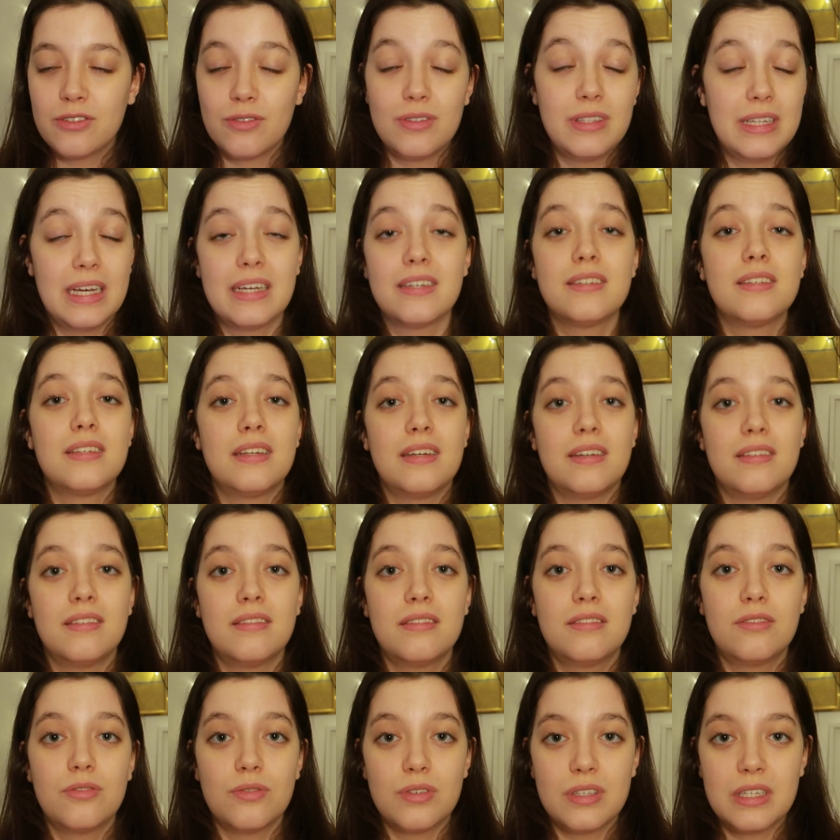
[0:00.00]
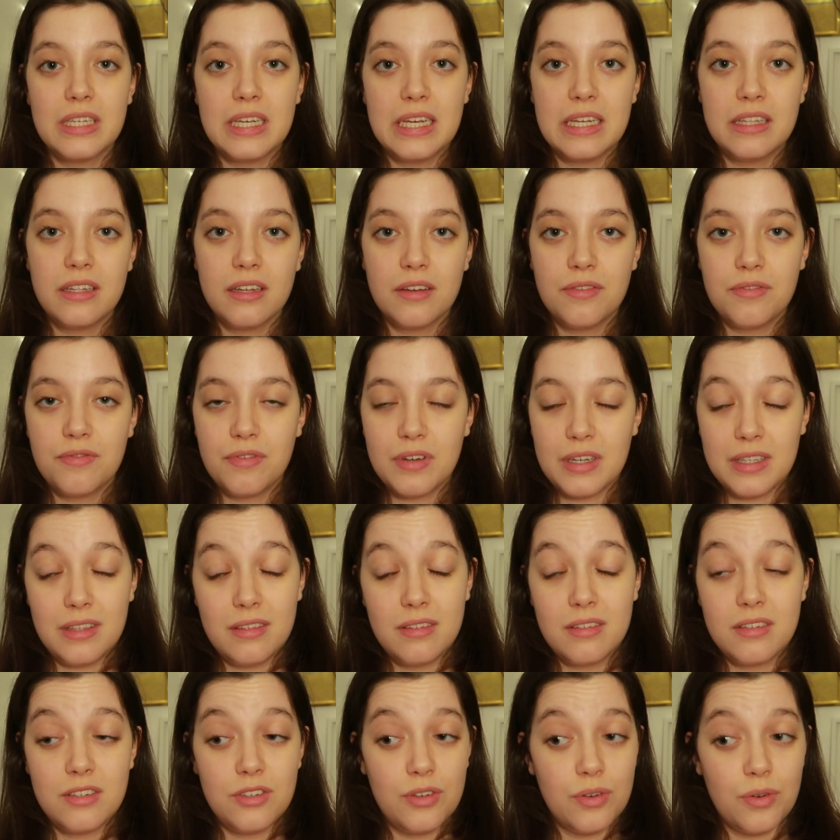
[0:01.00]
test it, to see if
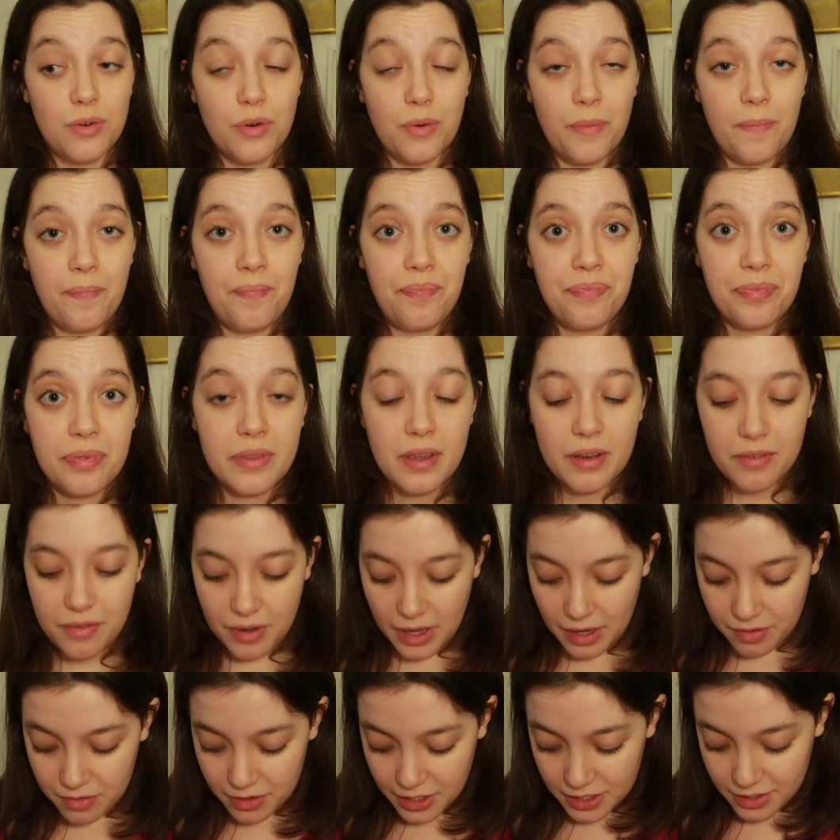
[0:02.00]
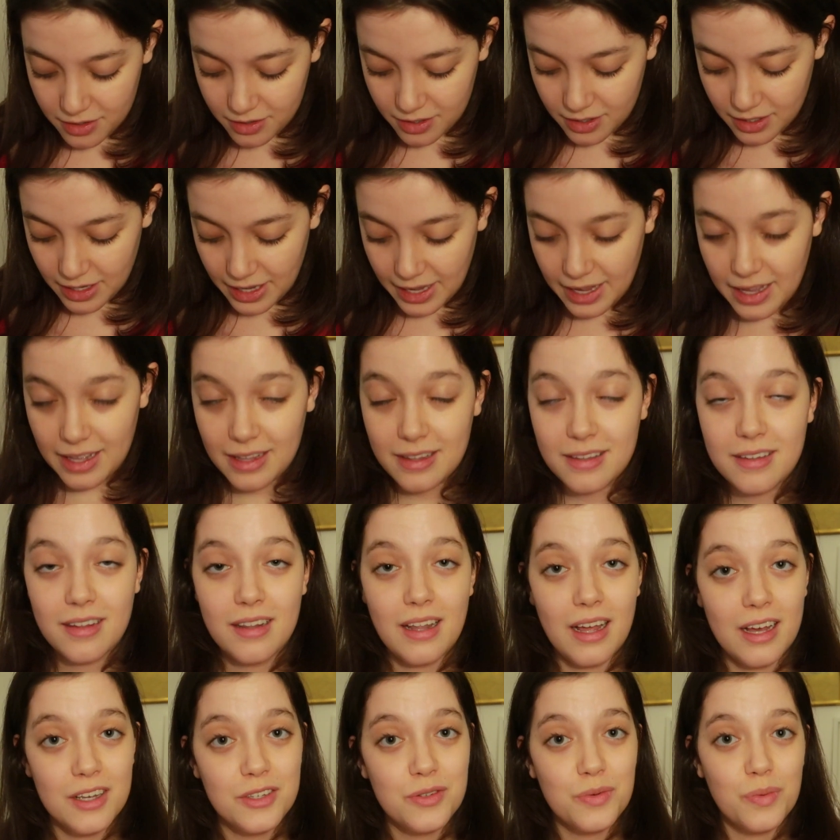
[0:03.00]
it's your favorite. And the
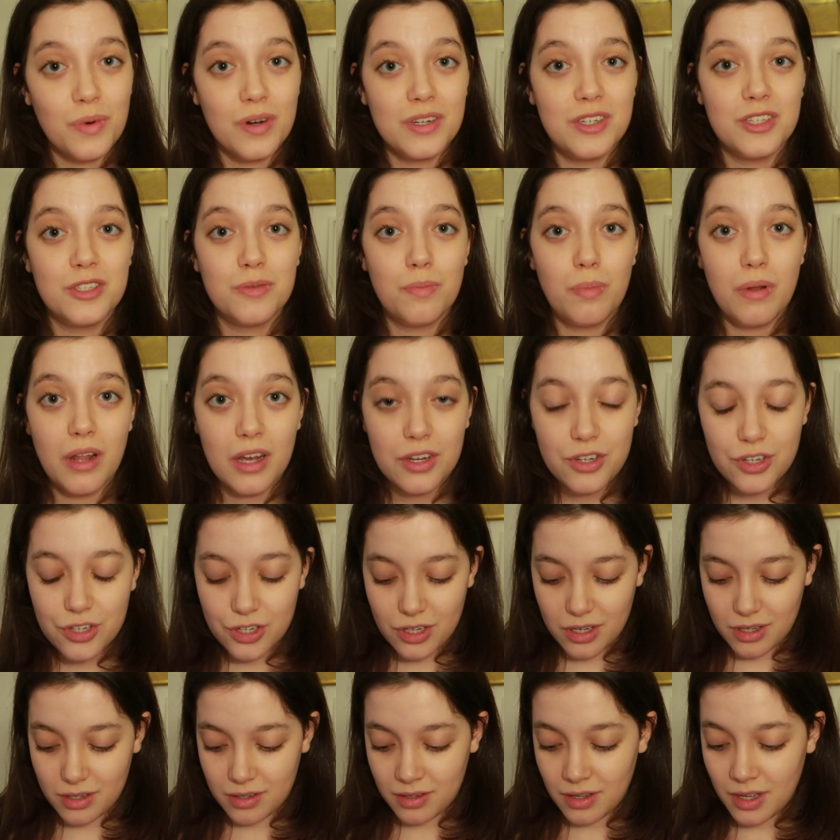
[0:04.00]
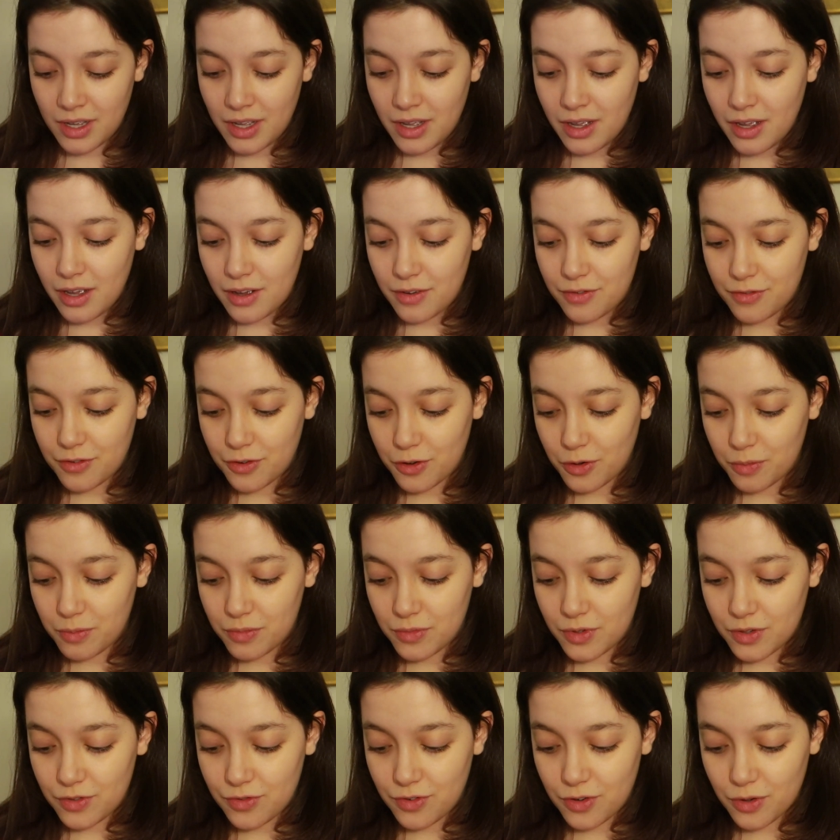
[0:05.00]
last one is blusher
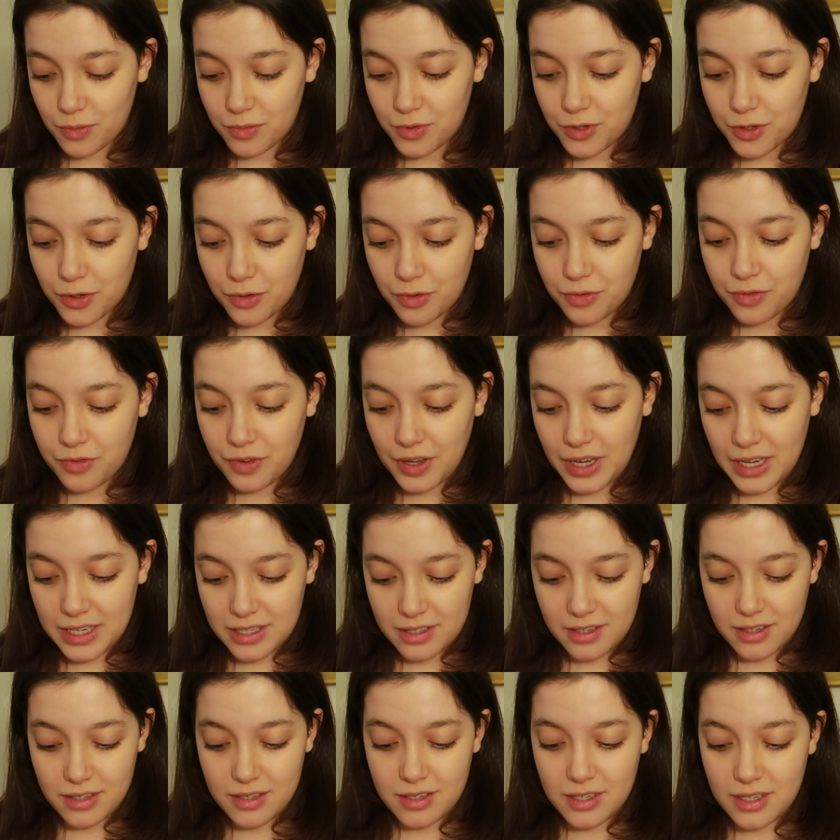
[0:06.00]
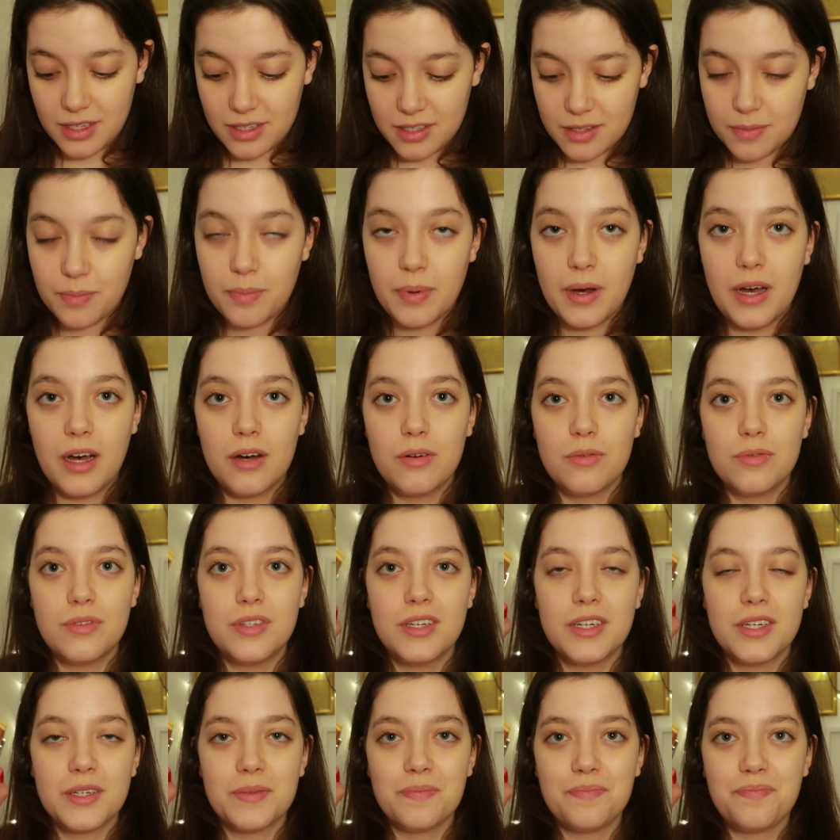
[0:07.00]
from Too Faced. This is
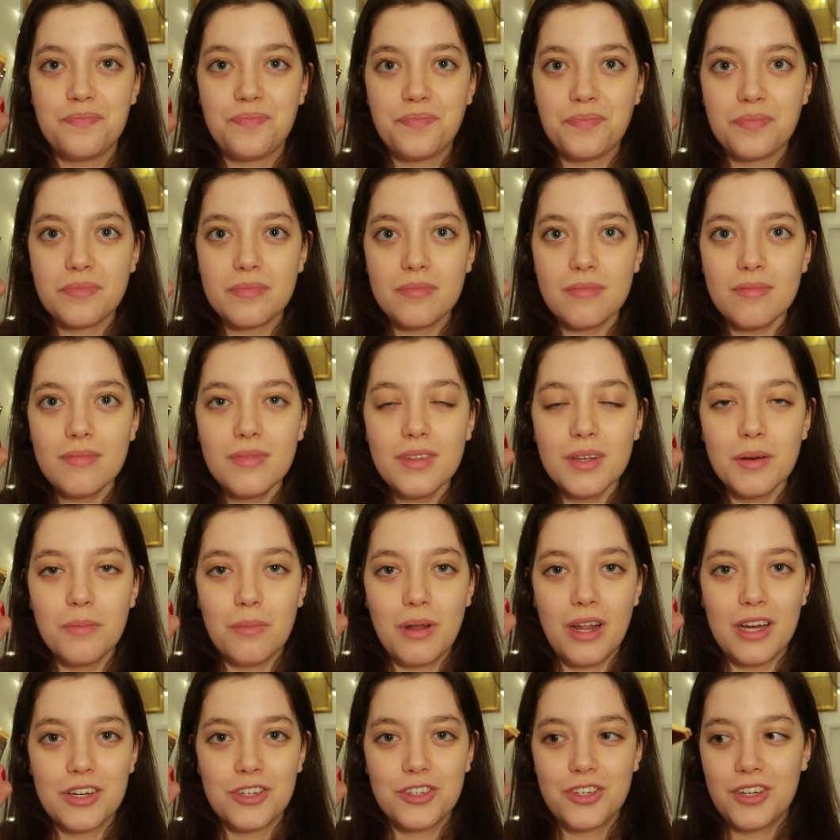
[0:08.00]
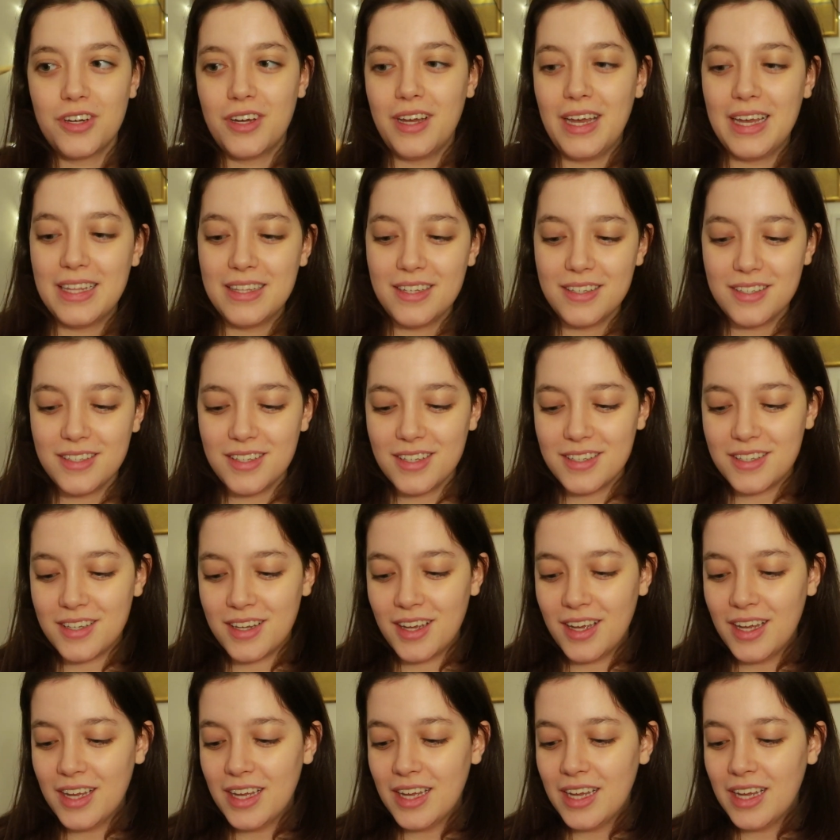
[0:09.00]
powder blusher, and
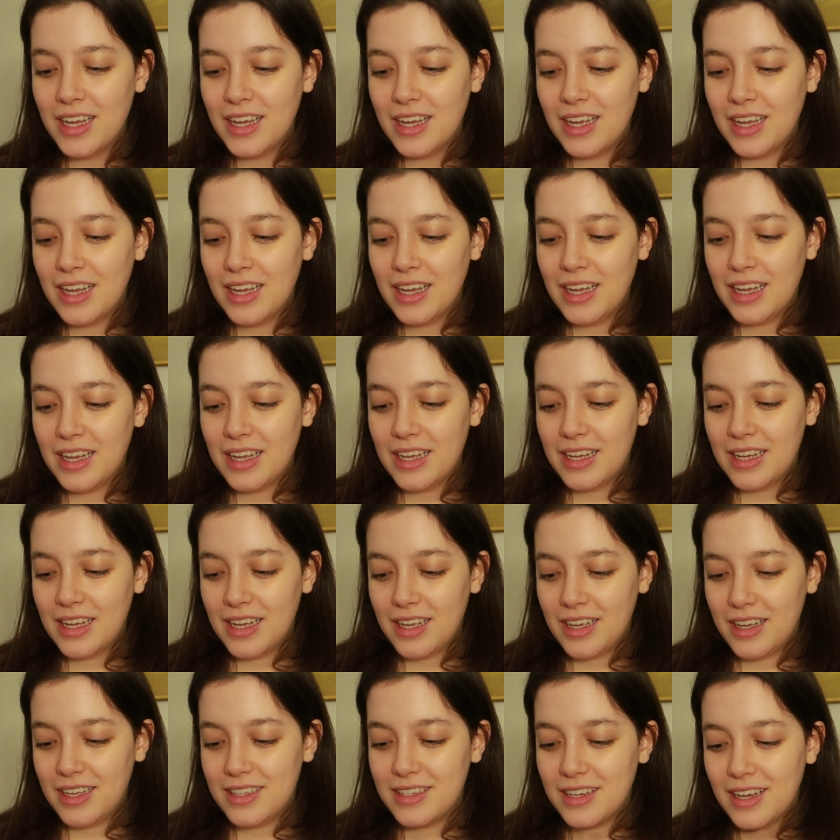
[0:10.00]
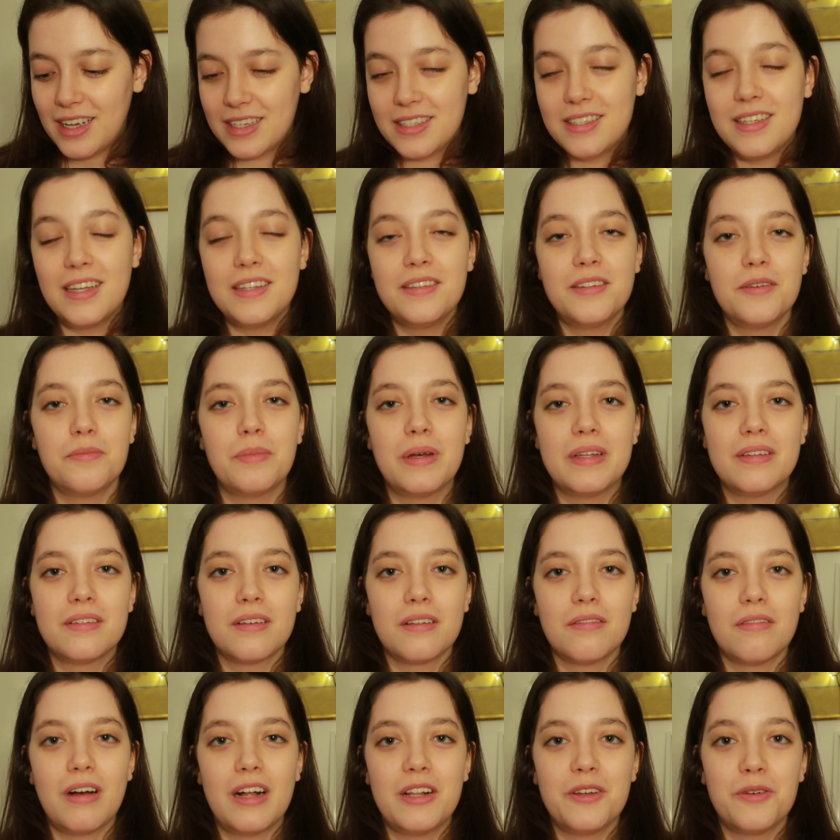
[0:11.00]
it has
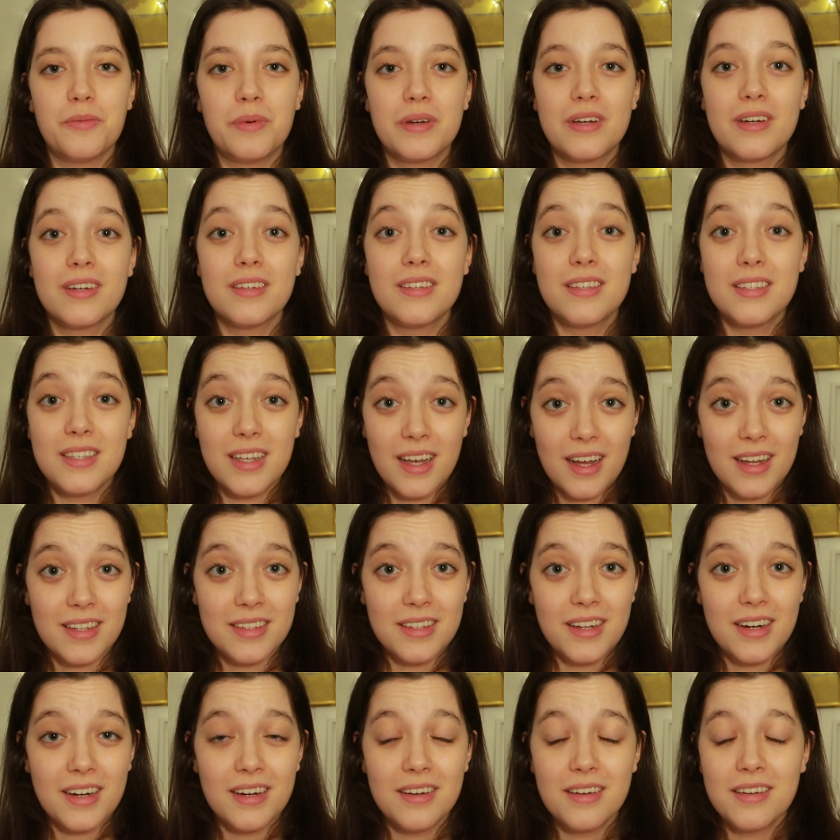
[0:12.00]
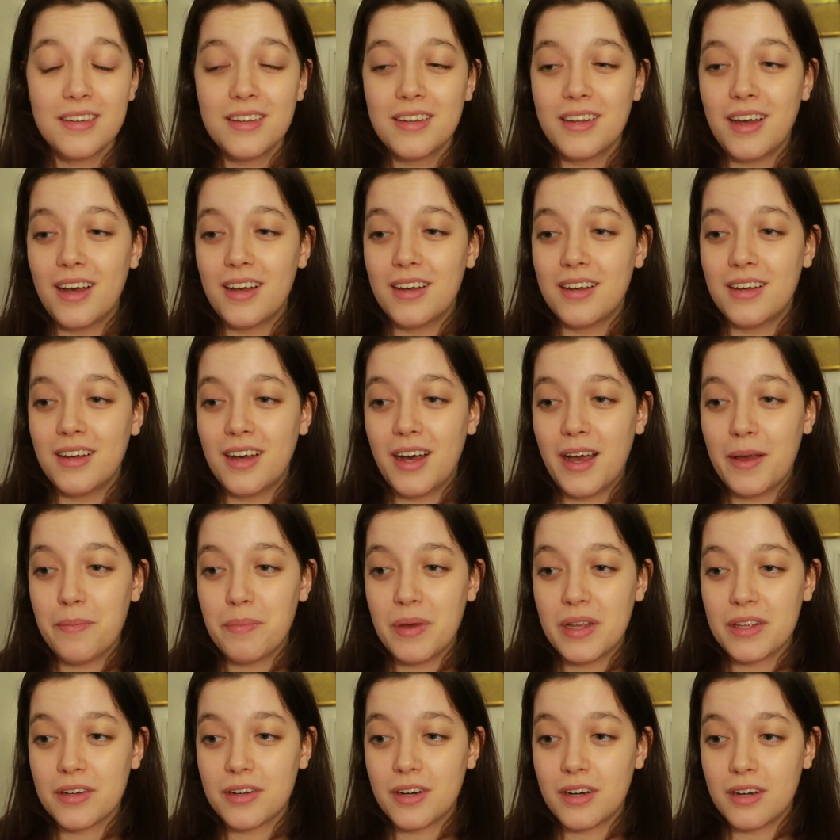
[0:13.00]
sentimental value because Sandra, I
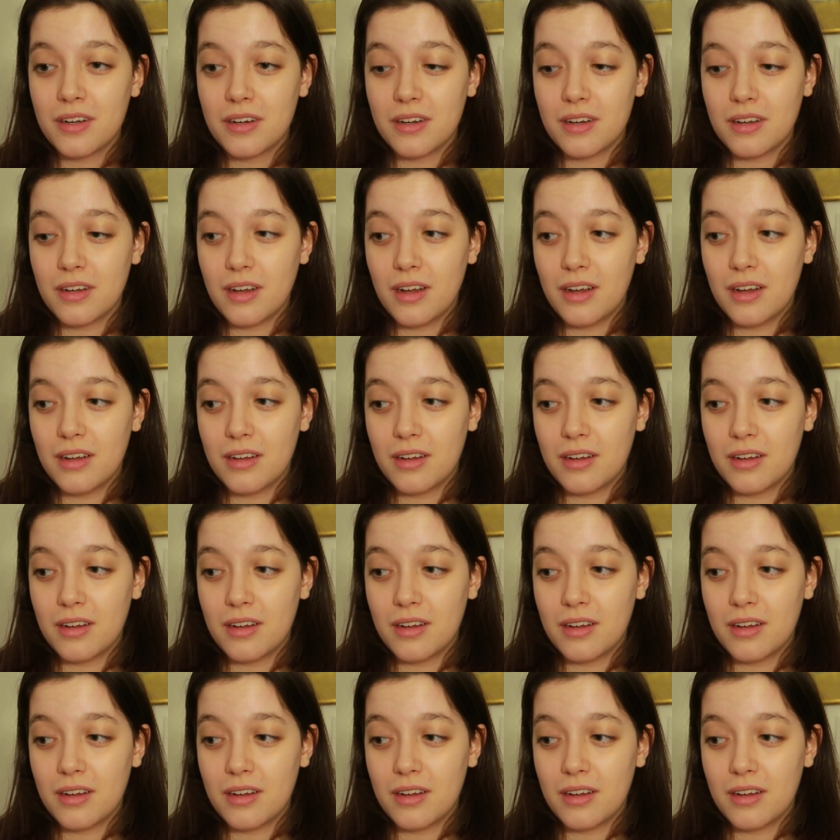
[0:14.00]
met her